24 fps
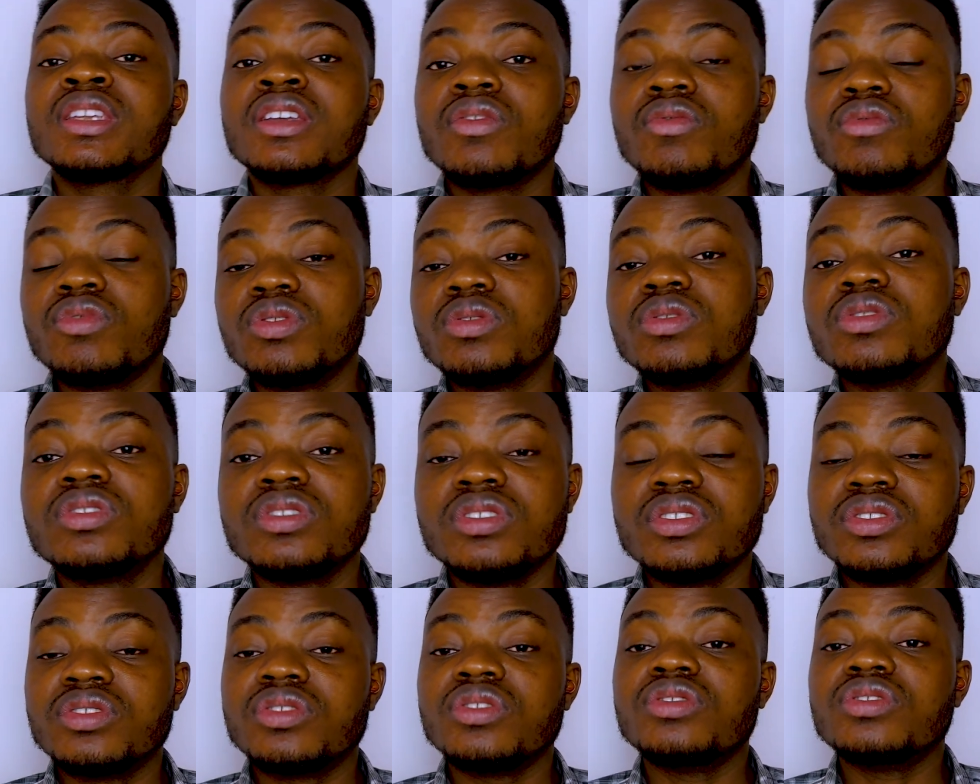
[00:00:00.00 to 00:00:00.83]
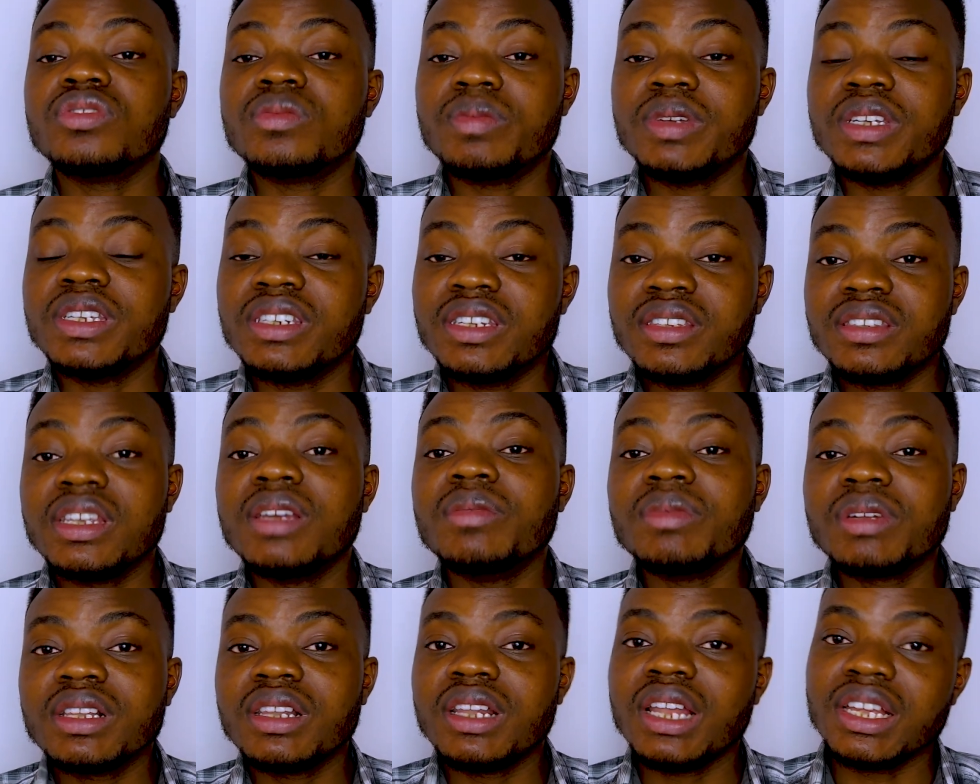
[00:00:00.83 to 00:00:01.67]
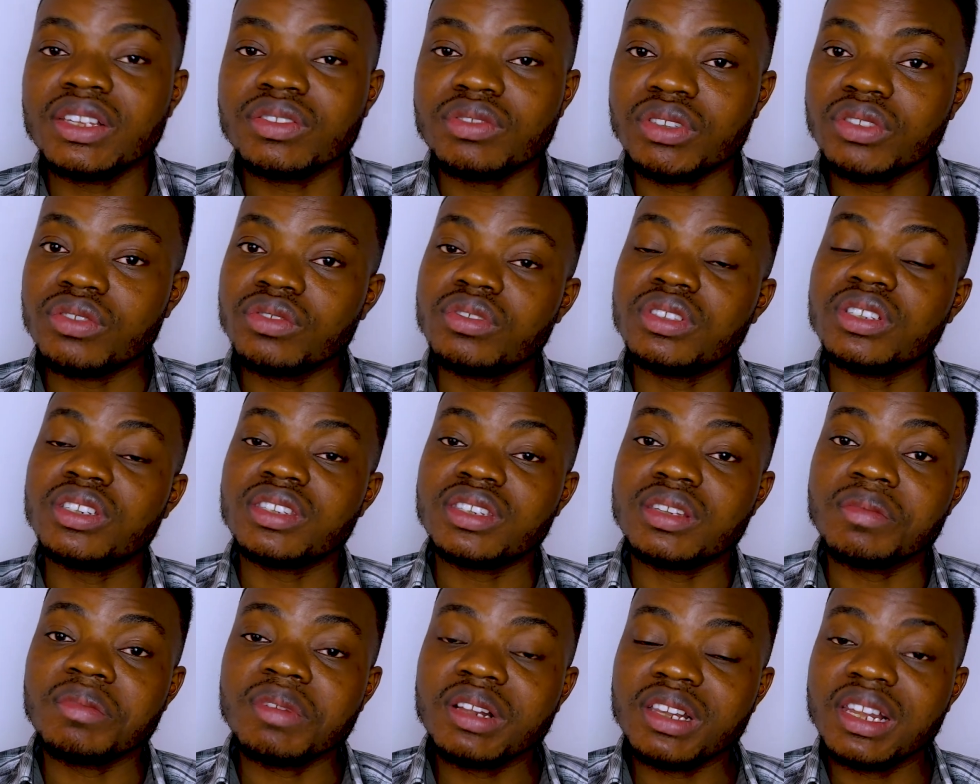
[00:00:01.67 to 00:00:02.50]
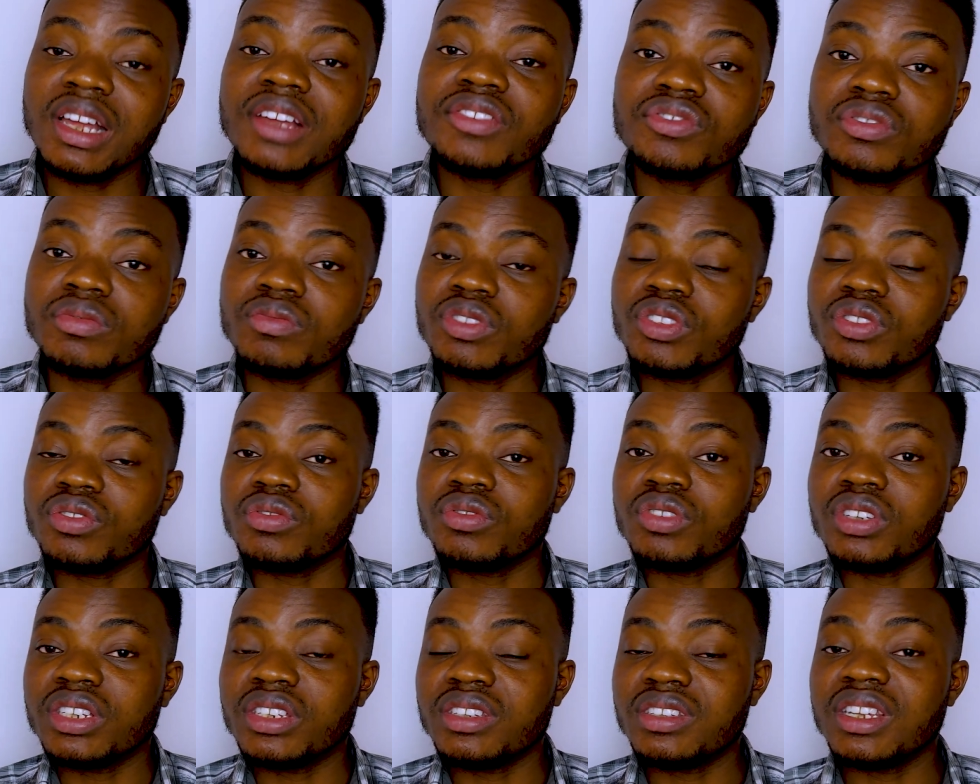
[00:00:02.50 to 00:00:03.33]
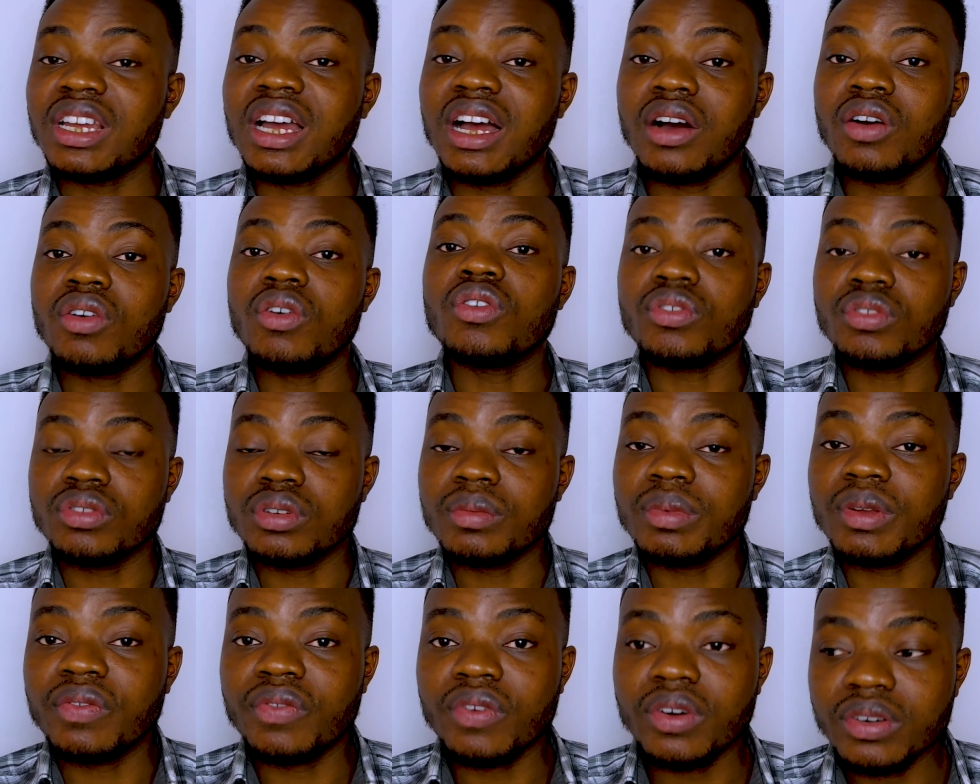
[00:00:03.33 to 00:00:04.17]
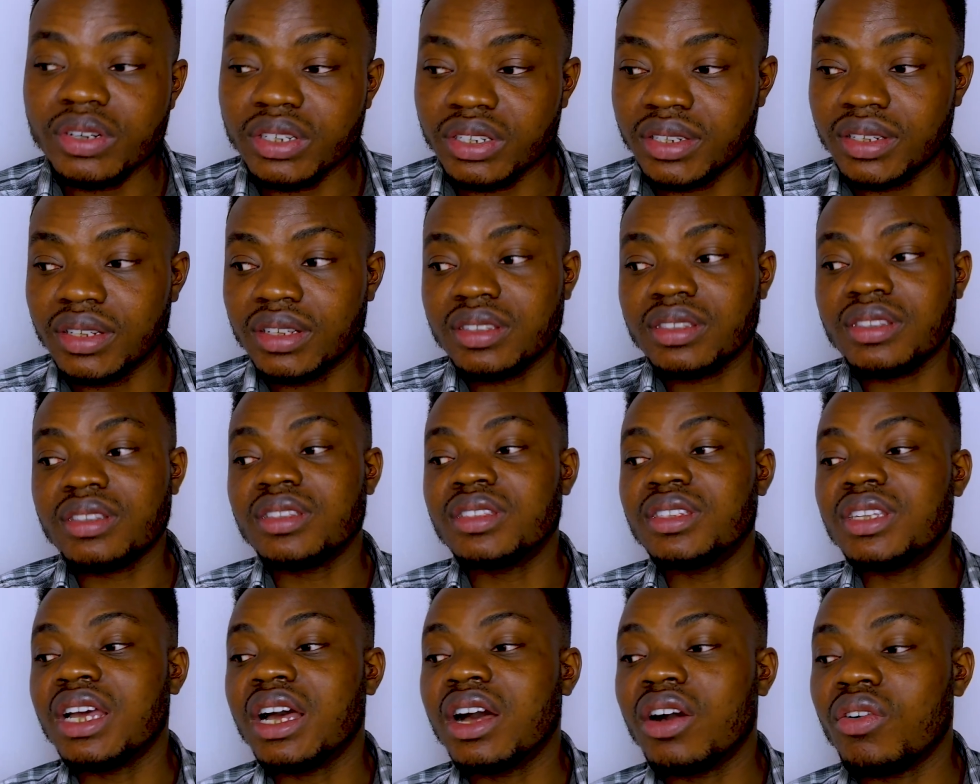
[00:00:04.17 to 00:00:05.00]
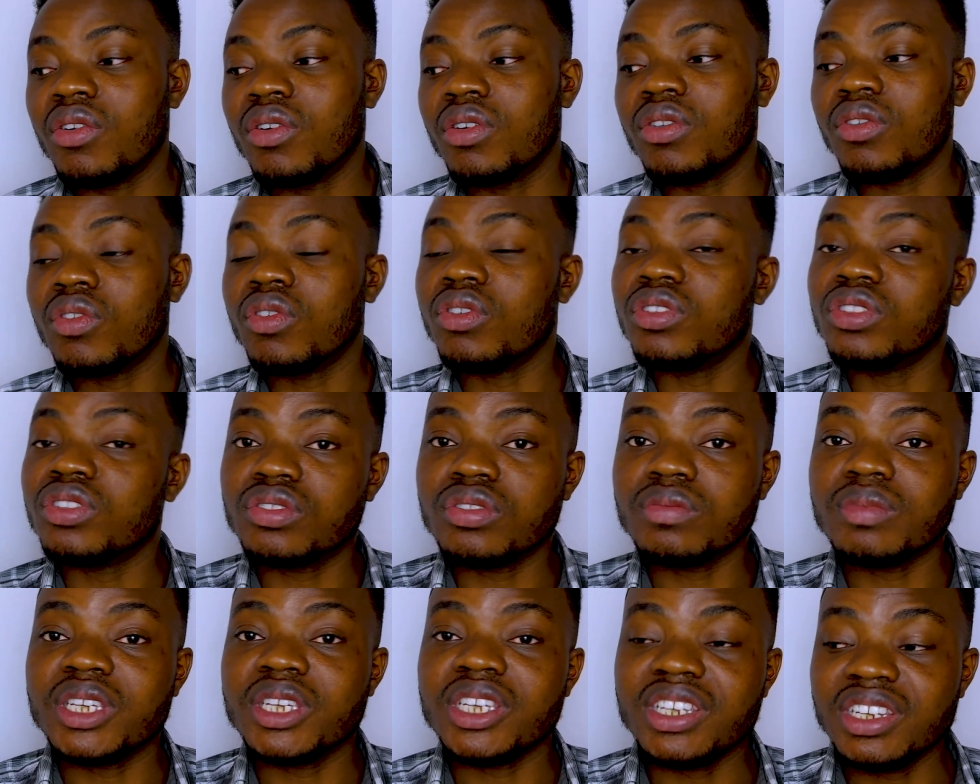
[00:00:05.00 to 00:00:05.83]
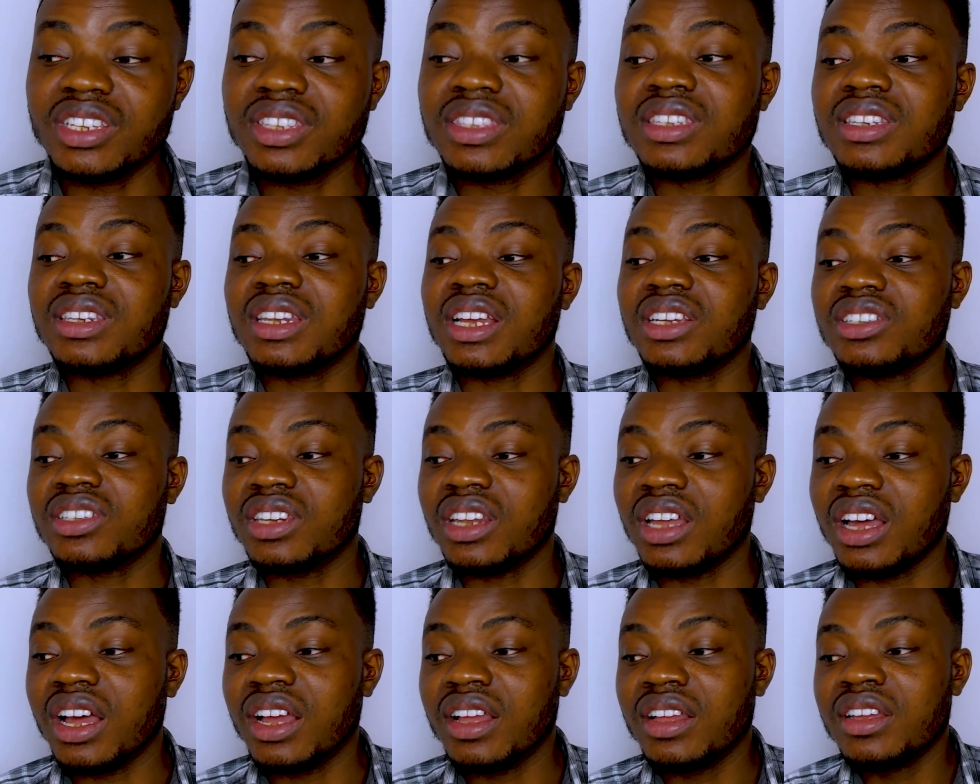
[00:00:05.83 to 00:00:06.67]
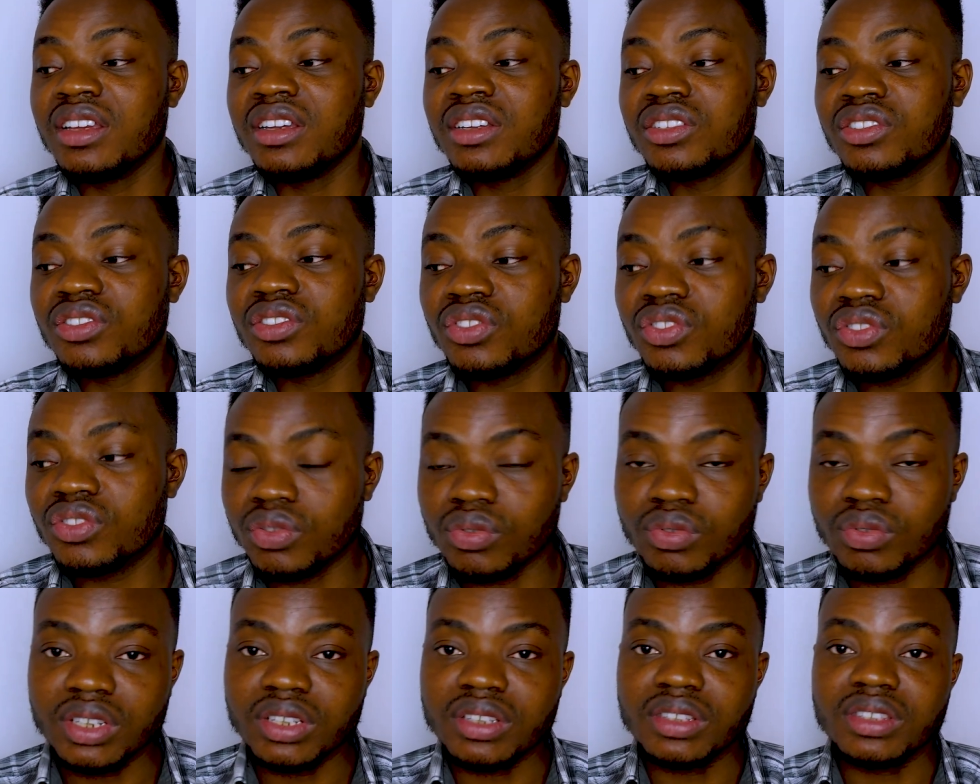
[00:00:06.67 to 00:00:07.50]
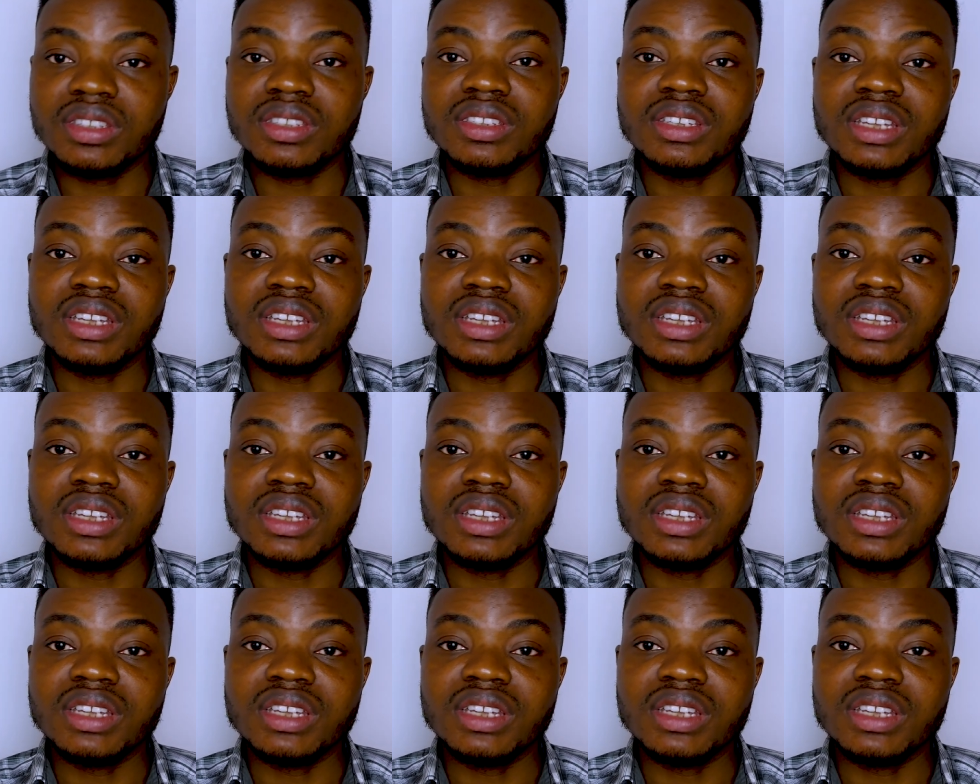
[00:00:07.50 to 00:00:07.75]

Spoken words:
who is going to be in the same class with you, in the same classroom with you, they are all going to be foreigners. They are all going to be international students.